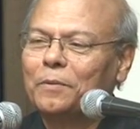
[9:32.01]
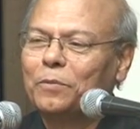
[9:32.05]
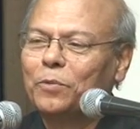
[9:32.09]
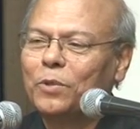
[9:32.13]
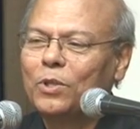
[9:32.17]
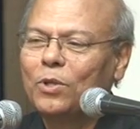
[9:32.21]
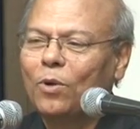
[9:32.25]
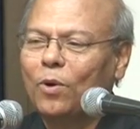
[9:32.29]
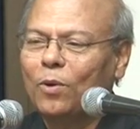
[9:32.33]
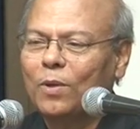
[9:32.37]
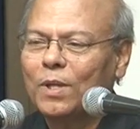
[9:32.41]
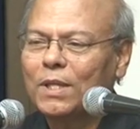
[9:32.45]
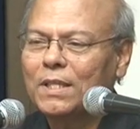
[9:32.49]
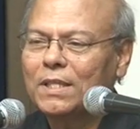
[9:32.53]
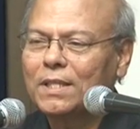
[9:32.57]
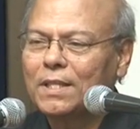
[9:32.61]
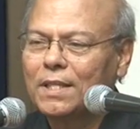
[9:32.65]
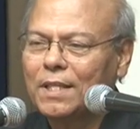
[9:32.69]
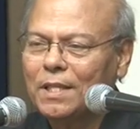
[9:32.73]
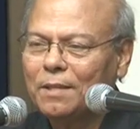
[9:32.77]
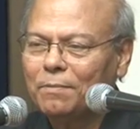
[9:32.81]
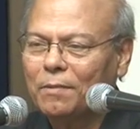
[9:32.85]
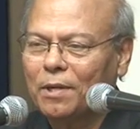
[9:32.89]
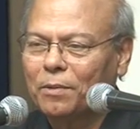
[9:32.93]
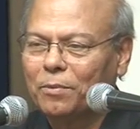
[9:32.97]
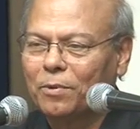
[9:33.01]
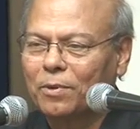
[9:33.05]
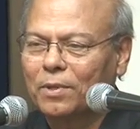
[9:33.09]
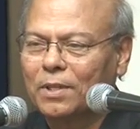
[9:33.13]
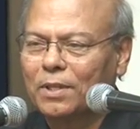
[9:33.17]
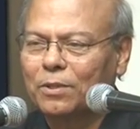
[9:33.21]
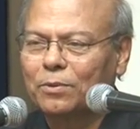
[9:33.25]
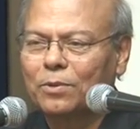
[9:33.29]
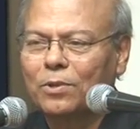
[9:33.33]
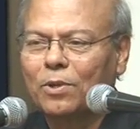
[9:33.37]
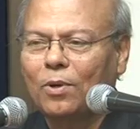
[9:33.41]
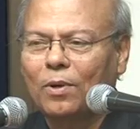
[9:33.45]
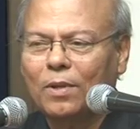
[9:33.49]
we always dream about
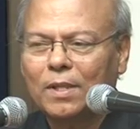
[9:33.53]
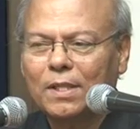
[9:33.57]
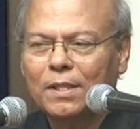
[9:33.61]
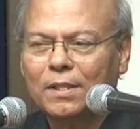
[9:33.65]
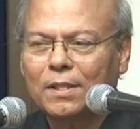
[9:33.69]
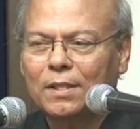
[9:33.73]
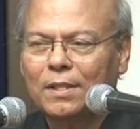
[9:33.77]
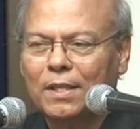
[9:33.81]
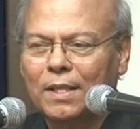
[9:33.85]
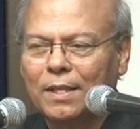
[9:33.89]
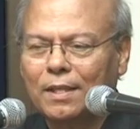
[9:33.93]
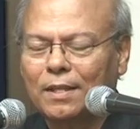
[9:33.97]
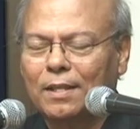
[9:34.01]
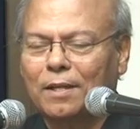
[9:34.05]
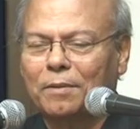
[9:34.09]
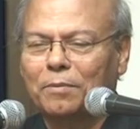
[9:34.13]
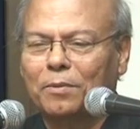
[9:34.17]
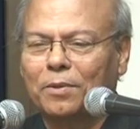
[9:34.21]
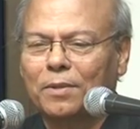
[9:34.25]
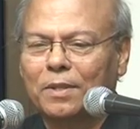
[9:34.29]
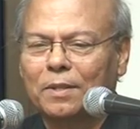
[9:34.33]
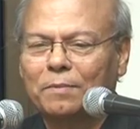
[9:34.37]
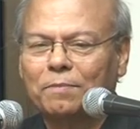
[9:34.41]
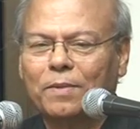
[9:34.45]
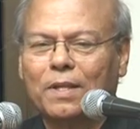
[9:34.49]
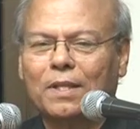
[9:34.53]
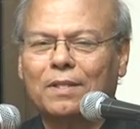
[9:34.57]
it, we always think about it,